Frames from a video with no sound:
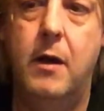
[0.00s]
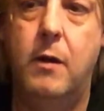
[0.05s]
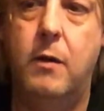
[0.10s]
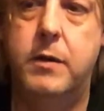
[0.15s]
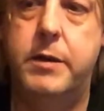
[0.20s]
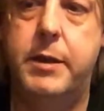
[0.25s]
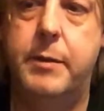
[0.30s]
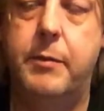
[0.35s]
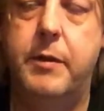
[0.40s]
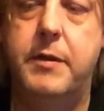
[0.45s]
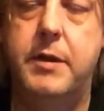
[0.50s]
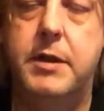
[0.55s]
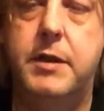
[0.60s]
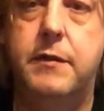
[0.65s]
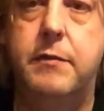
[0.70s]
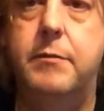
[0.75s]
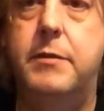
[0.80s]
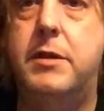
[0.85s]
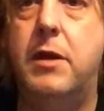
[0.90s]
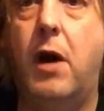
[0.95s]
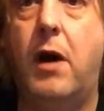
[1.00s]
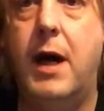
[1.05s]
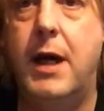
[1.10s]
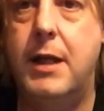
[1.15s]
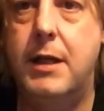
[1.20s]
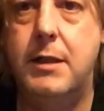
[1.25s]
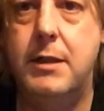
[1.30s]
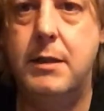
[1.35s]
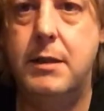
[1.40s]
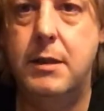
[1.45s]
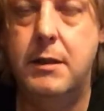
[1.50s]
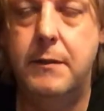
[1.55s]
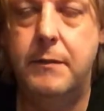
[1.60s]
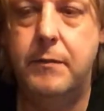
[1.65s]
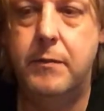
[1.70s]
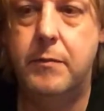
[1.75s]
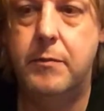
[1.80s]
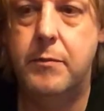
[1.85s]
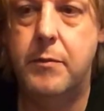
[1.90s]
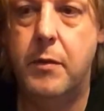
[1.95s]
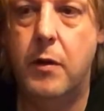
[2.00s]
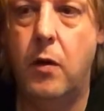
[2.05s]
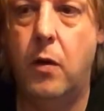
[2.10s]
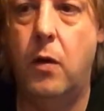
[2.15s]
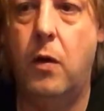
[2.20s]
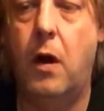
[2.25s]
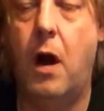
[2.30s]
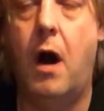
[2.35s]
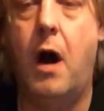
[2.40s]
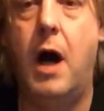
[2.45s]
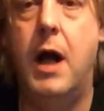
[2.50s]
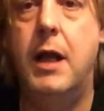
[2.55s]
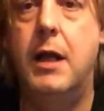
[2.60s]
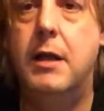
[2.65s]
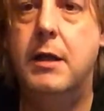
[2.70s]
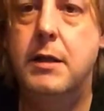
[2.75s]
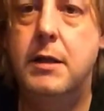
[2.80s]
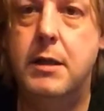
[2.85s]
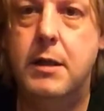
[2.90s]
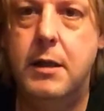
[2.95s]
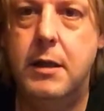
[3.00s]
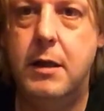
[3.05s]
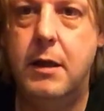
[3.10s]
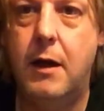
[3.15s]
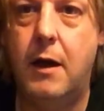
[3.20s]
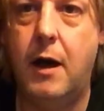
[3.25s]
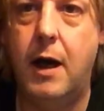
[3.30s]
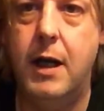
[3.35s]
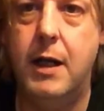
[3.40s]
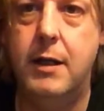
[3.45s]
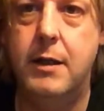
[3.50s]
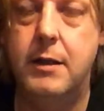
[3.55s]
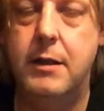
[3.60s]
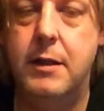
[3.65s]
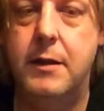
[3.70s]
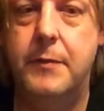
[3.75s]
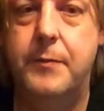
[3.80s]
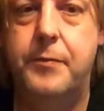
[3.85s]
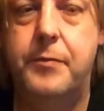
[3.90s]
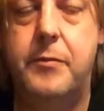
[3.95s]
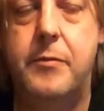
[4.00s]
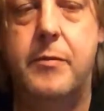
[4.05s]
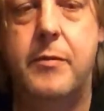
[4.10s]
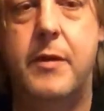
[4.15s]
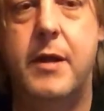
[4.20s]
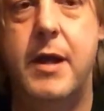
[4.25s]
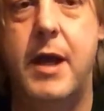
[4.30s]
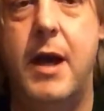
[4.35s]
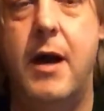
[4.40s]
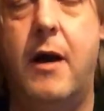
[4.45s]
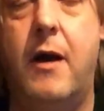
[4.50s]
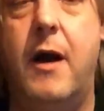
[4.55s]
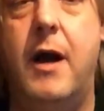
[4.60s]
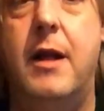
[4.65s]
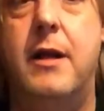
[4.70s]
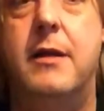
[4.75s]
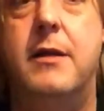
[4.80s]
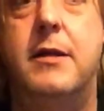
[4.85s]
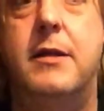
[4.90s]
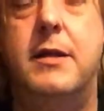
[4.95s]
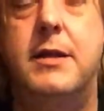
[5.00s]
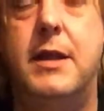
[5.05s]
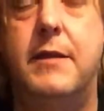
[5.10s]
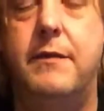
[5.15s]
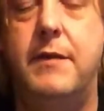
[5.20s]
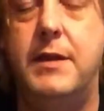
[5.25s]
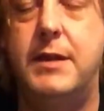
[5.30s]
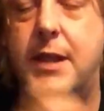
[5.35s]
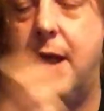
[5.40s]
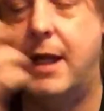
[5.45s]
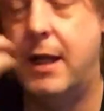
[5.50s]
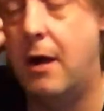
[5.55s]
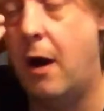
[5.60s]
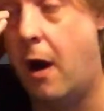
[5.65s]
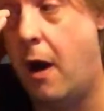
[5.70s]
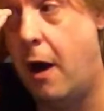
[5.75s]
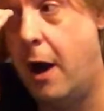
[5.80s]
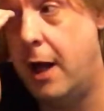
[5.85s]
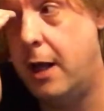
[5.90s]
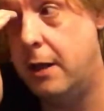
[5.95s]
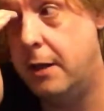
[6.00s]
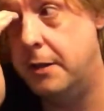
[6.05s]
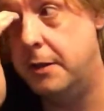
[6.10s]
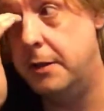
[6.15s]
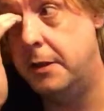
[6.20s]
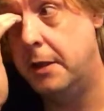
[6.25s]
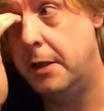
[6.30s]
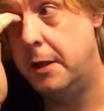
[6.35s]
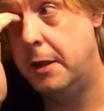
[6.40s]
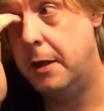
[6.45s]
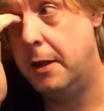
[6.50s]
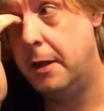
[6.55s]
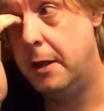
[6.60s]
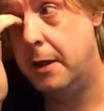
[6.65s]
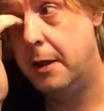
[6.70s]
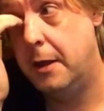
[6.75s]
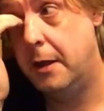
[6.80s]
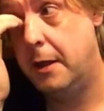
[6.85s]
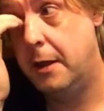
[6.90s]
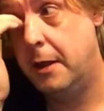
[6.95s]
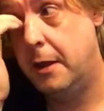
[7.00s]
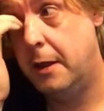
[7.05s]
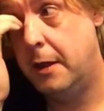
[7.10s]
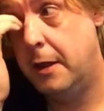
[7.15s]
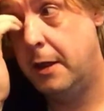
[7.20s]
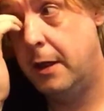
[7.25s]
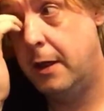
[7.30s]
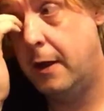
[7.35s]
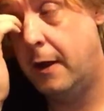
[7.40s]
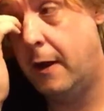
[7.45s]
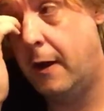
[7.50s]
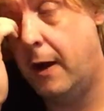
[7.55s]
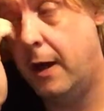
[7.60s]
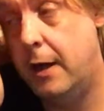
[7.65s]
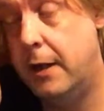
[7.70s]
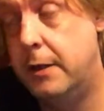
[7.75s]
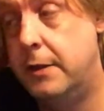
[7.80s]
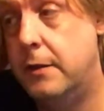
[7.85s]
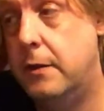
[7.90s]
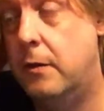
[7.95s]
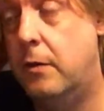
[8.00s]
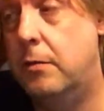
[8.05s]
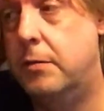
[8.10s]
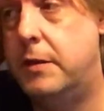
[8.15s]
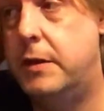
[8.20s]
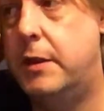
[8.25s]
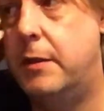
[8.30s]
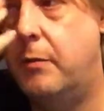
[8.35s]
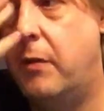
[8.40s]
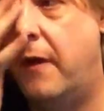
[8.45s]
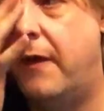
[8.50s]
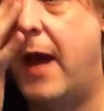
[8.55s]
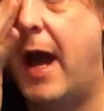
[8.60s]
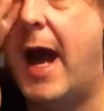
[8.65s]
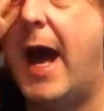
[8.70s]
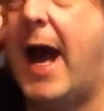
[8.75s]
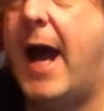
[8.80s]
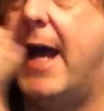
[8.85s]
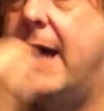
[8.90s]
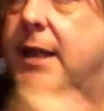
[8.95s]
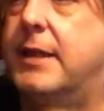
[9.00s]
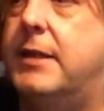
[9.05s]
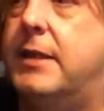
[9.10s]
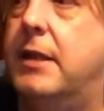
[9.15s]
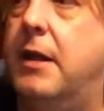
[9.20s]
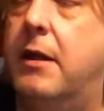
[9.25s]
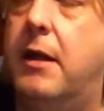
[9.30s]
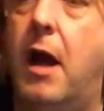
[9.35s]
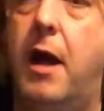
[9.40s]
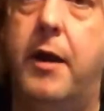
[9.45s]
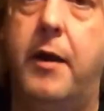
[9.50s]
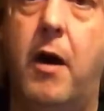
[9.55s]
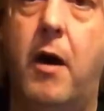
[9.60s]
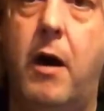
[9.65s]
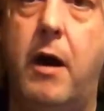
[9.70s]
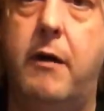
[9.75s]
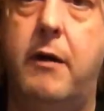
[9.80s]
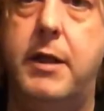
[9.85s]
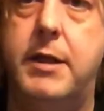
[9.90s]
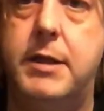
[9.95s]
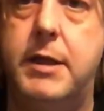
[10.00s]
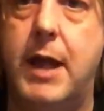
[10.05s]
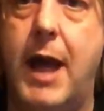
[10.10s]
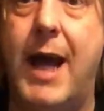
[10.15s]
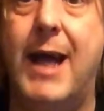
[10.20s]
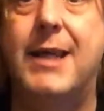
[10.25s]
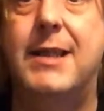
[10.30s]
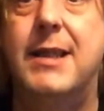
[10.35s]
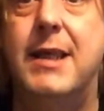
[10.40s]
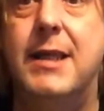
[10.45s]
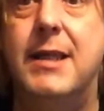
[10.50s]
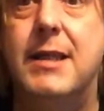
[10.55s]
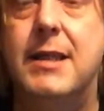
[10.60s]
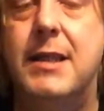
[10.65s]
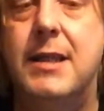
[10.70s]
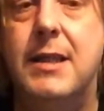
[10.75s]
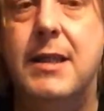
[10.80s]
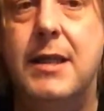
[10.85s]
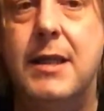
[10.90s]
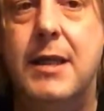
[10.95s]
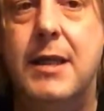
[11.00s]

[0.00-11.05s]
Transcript: or someone that's from Thailand, or Ireland. Yeah, Ireland. They're definitely saying Ireland. Or someone that has an Irish accent.